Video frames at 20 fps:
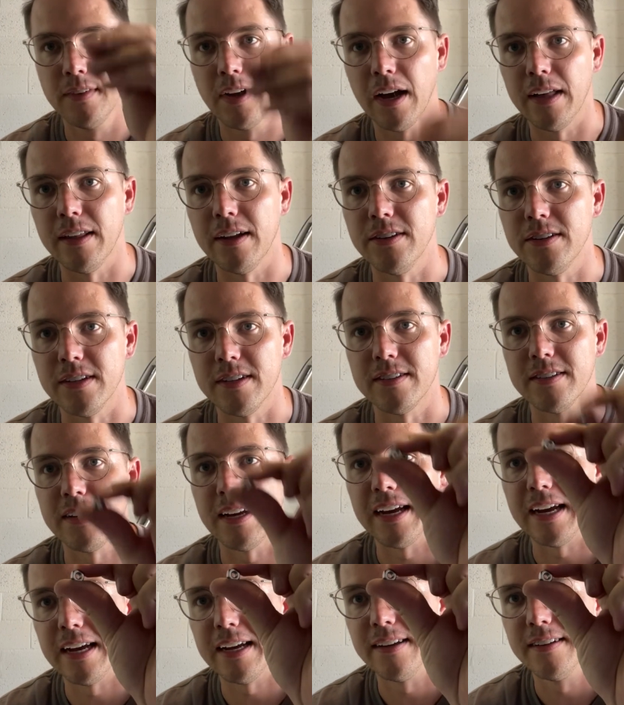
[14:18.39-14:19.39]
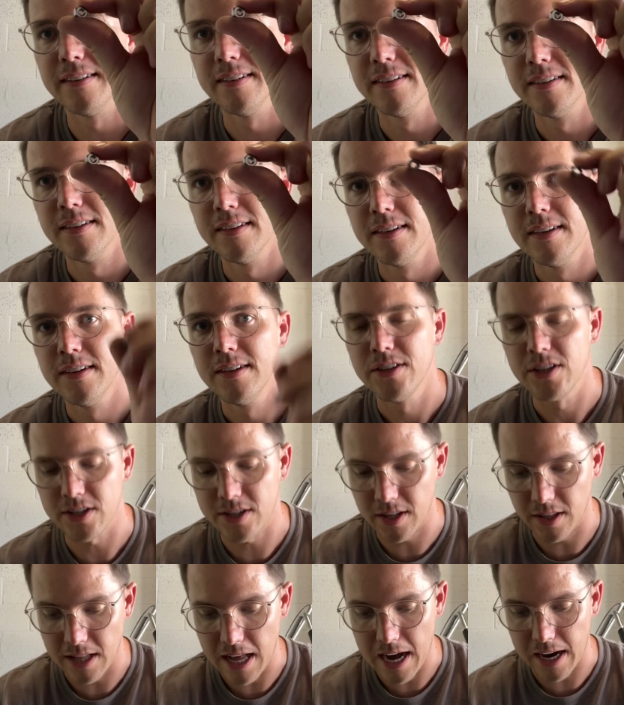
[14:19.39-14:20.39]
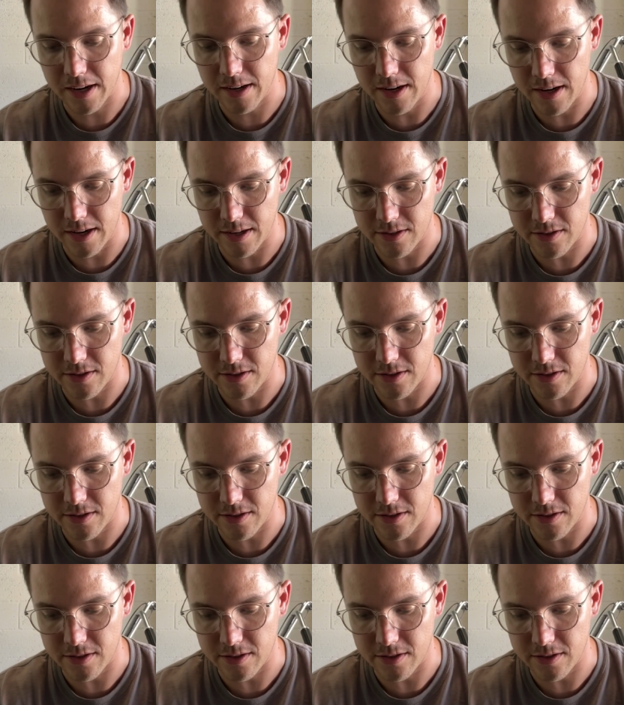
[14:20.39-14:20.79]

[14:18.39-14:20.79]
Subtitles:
then just a lock nut.